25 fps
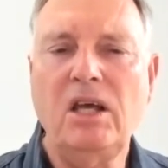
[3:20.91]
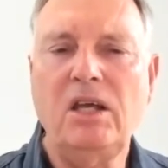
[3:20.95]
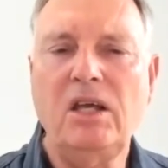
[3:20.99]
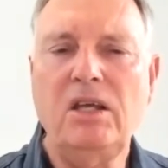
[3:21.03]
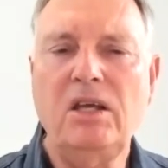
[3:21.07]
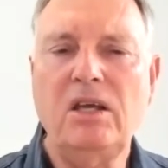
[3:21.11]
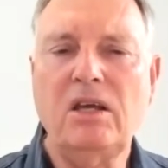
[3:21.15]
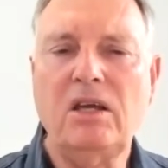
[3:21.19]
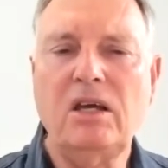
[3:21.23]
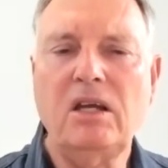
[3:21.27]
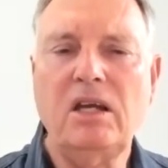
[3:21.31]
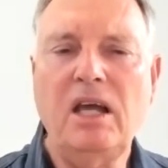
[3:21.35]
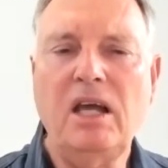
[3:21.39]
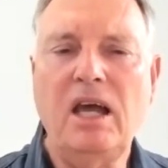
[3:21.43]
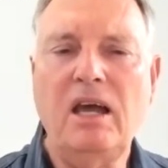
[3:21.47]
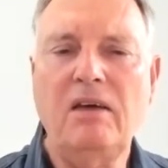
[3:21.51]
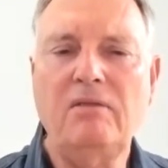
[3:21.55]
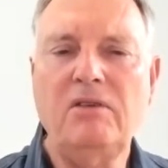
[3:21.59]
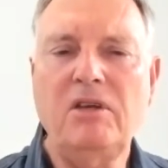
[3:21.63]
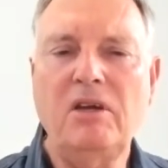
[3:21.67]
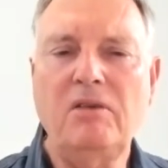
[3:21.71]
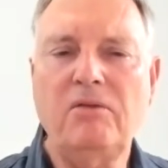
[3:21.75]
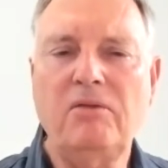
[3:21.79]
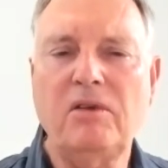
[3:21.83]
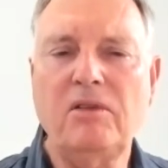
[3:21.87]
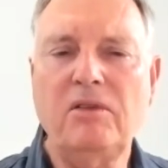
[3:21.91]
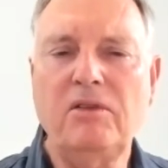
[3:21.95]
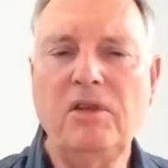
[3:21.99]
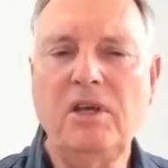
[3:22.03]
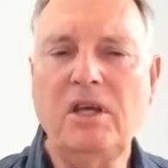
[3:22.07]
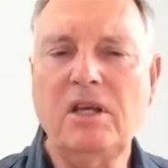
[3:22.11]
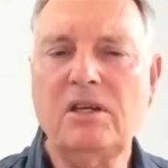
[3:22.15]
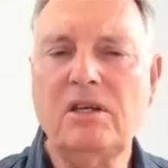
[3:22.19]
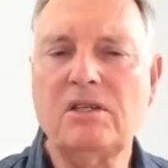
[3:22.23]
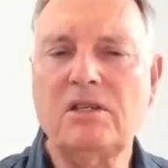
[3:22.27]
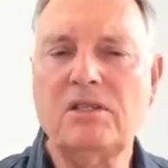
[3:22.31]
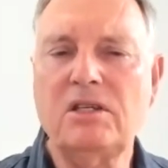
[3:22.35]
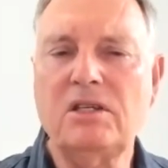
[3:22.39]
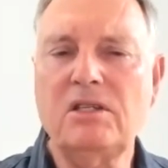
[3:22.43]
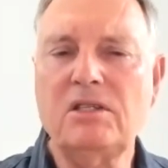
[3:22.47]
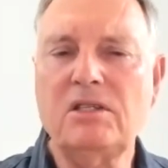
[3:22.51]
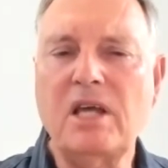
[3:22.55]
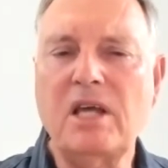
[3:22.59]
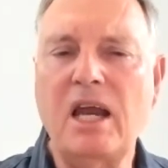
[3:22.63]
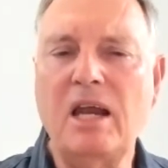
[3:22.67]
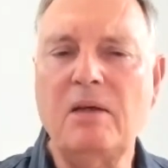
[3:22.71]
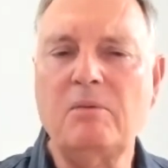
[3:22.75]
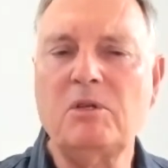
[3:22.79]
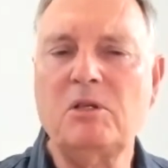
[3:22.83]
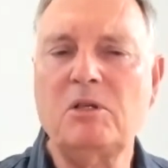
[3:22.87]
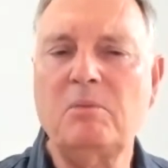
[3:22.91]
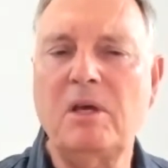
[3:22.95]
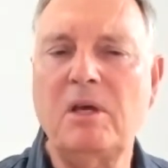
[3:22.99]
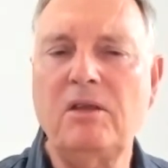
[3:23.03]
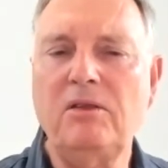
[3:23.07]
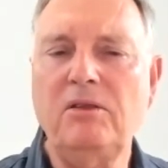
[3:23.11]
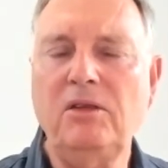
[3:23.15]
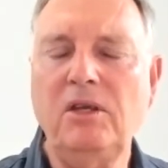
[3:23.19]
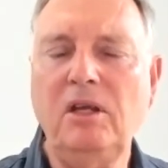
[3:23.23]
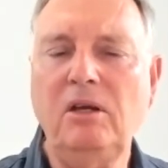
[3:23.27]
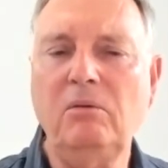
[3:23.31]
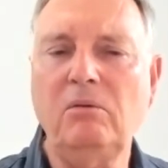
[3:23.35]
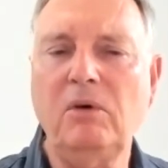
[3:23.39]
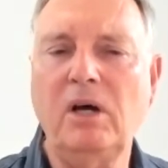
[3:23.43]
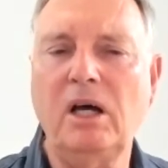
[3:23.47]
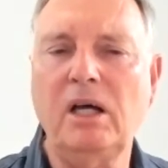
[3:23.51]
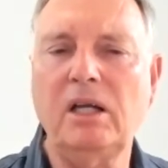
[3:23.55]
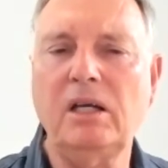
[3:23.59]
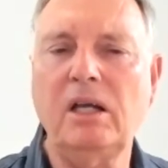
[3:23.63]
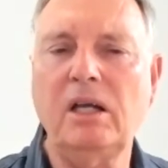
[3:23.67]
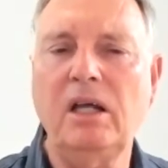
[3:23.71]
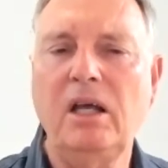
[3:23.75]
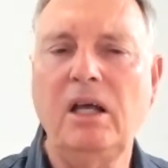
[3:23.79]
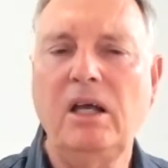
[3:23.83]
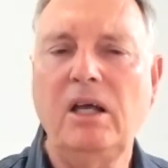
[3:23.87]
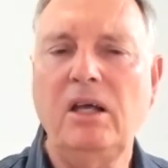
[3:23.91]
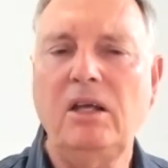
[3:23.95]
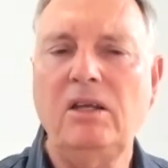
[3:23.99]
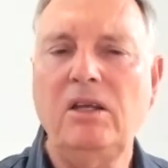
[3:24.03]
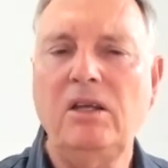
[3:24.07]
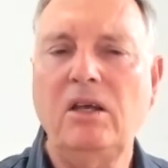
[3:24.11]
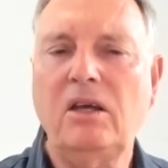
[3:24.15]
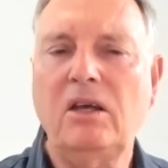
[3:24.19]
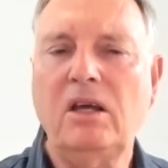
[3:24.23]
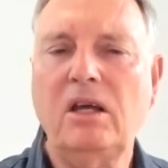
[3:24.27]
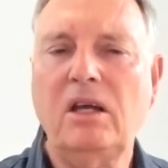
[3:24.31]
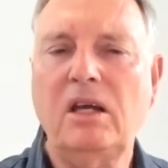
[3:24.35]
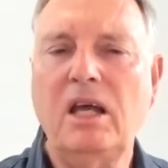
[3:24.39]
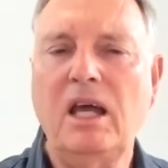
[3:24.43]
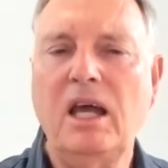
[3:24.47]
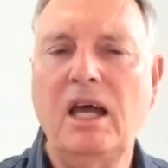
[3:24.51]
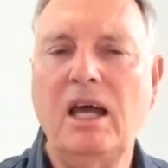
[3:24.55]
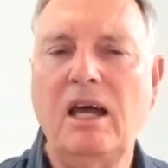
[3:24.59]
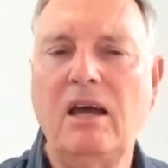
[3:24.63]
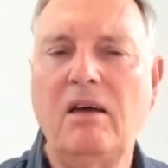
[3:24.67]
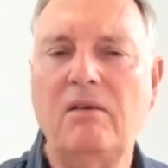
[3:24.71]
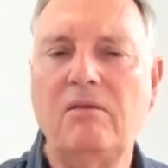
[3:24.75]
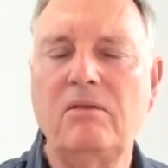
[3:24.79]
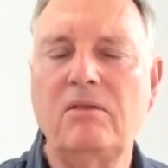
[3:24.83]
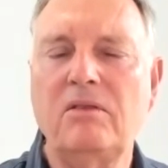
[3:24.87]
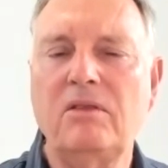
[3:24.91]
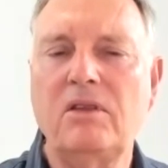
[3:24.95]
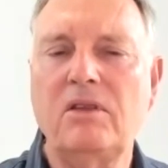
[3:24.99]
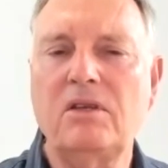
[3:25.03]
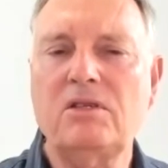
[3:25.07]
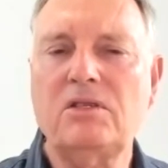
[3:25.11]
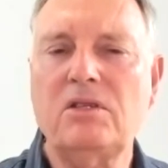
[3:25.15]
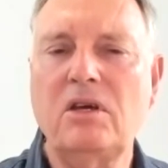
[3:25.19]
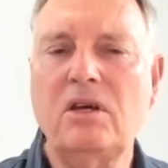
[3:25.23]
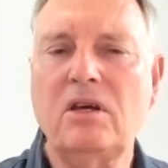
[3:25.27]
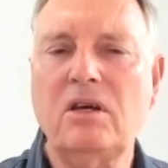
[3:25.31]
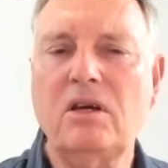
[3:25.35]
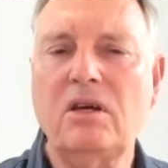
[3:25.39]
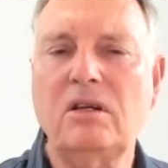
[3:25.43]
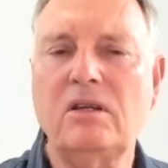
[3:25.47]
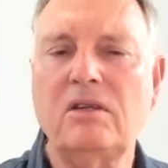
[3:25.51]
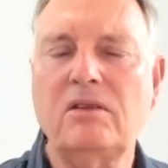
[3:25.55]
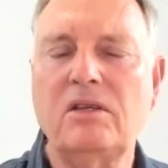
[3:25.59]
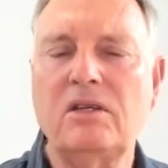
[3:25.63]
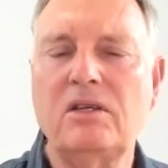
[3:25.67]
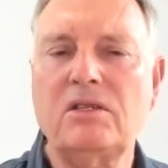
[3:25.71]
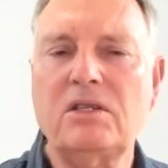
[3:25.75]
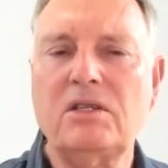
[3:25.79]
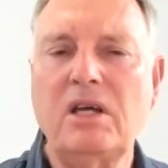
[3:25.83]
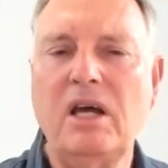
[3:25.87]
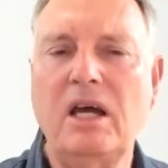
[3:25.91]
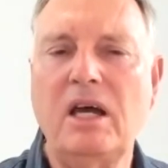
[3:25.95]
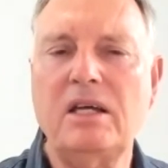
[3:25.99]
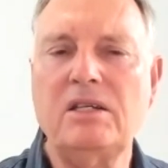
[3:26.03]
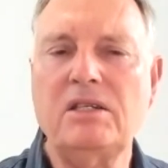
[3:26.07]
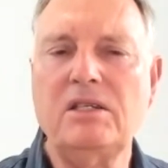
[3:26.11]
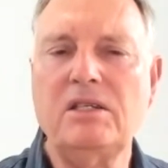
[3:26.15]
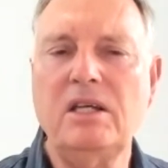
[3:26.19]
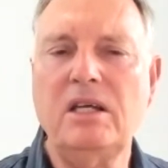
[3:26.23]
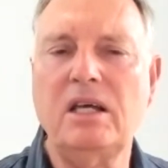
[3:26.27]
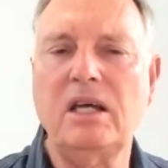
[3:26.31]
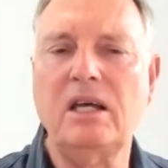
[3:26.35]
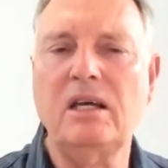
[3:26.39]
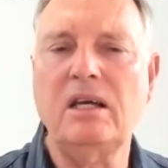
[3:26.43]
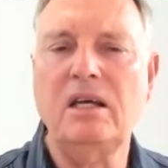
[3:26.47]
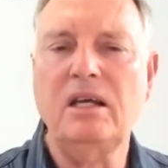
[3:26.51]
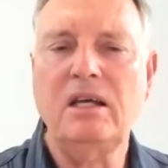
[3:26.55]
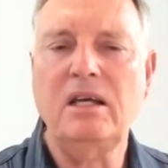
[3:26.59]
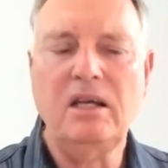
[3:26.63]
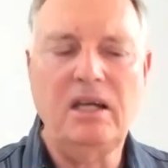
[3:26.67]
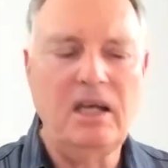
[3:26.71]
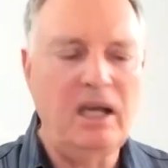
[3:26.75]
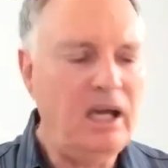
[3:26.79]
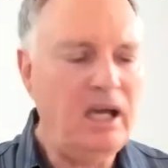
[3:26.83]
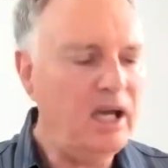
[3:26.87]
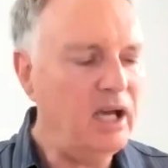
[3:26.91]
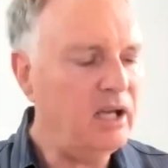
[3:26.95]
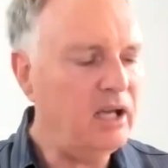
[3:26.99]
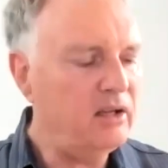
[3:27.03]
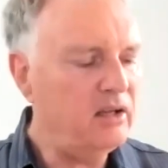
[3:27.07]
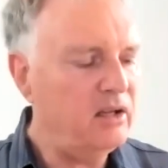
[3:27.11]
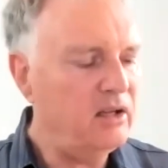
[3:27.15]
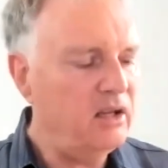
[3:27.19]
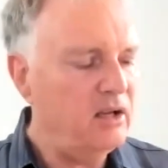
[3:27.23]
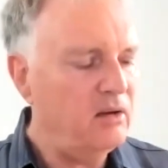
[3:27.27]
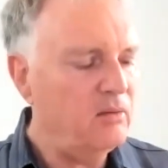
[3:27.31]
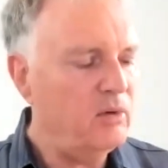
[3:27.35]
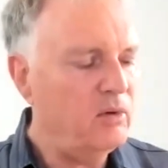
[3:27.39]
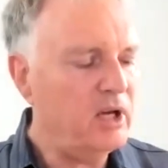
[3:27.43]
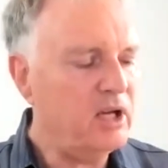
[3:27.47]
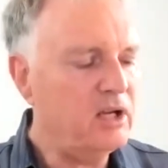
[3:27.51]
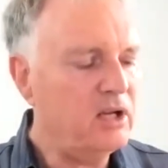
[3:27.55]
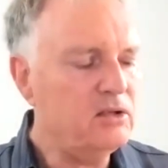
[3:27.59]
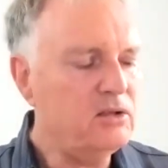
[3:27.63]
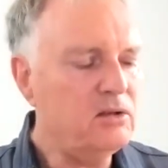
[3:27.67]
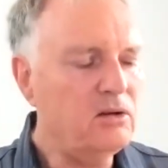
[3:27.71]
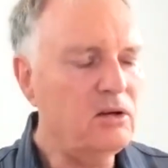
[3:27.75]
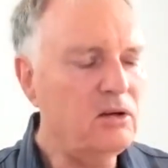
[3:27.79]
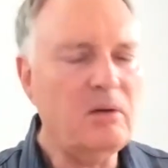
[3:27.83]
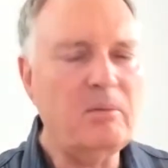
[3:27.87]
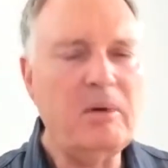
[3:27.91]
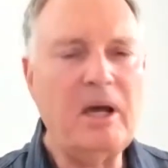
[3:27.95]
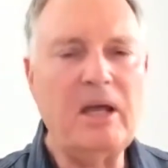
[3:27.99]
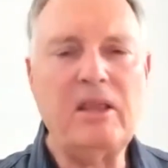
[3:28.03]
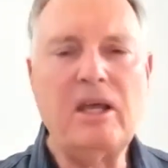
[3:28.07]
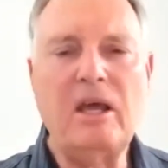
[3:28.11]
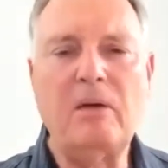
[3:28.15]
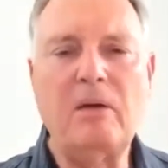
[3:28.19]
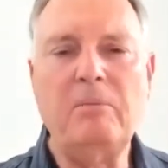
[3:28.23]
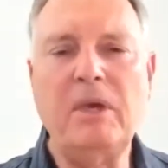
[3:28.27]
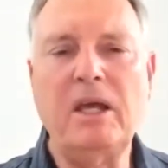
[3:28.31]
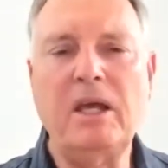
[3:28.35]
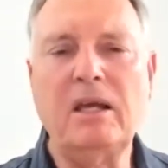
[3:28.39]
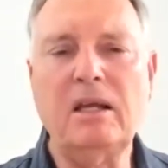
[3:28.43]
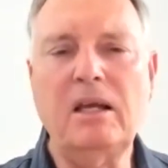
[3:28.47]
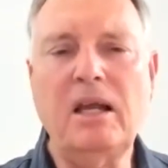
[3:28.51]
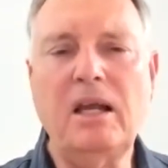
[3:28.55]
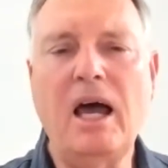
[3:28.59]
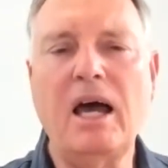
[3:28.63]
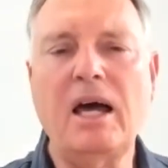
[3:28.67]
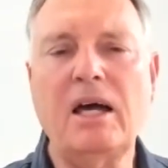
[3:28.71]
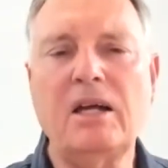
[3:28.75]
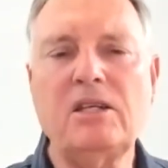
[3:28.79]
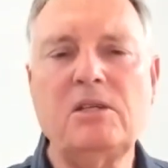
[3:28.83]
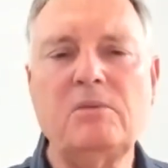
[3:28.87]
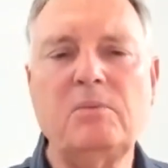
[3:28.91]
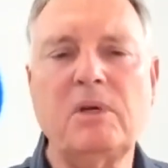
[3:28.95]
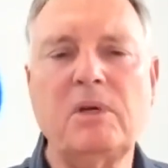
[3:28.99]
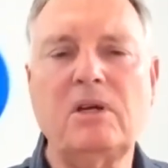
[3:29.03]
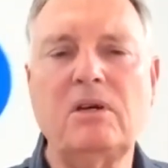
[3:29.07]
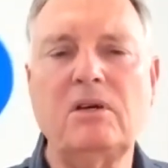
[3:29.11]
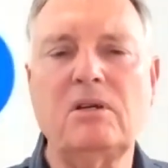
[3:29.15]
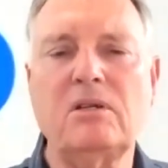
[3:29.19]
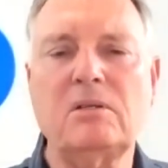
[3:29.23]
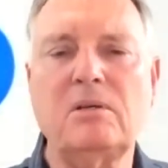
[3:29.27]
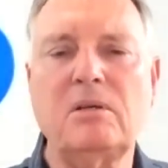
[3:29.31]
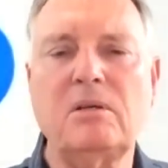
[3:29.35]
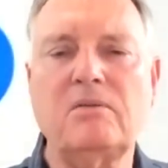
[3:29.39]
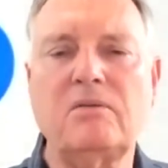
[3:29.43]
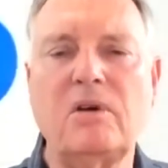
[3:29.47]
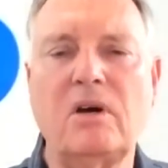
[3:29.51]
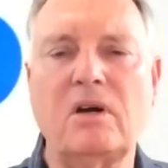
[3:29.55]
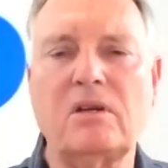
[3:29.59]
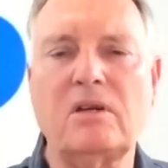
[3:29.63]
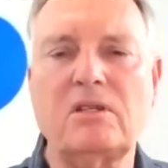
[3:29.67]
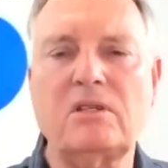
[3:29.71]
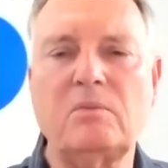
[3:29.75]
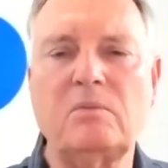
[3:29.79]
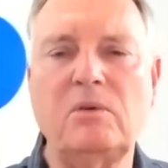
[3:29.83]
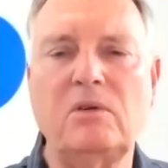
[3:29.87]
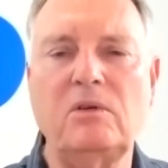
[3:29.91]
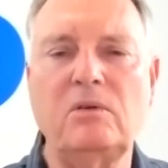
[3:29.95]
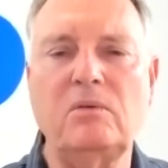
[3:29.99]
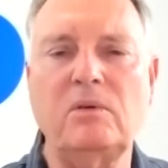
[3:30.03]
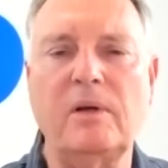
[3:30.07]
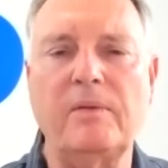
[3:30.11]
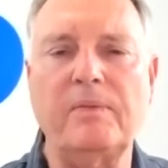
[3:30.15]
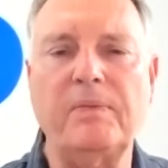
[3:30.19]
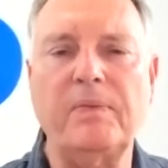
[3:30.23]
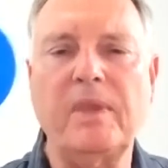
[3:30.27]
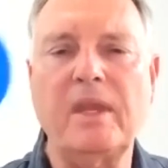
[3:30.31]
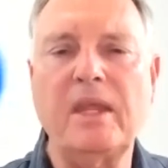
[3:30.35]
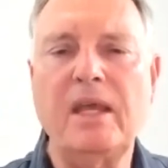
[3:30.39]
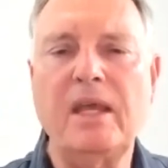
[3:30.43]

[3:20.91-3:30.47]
You can have different thicknesses. That happens to be a thin one. You can have the circle in this case here, and we can talk about that being large because we've got a small one.